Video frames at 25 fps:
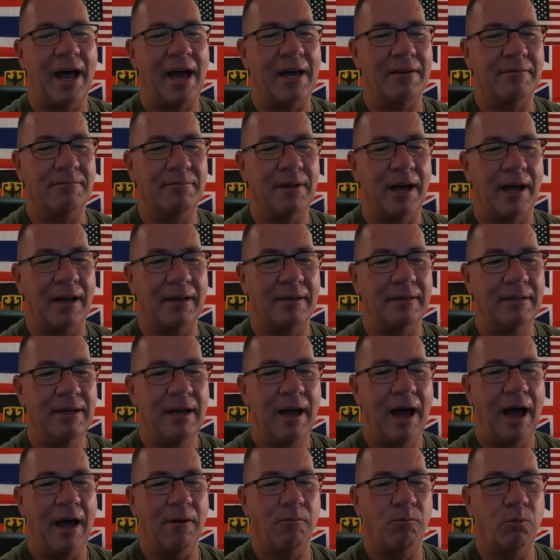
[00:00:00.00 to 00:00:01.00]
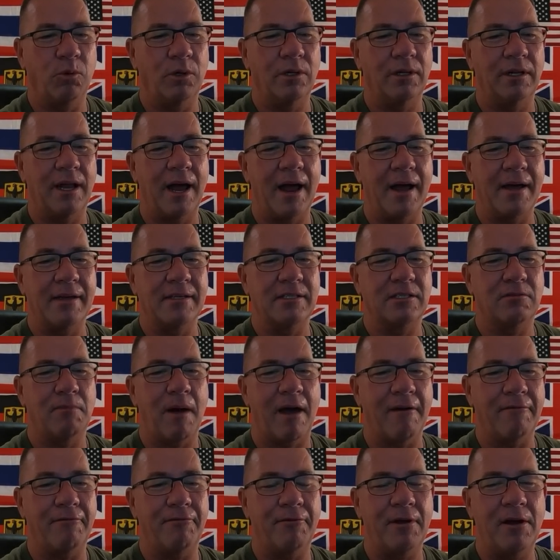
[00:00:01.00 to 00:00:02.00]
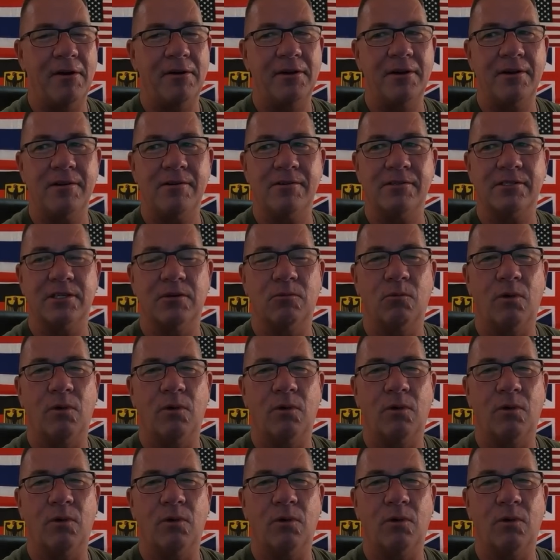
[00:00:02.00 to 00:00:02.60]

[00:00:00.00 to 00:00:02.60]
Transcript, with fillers: I, I, I, realize my failures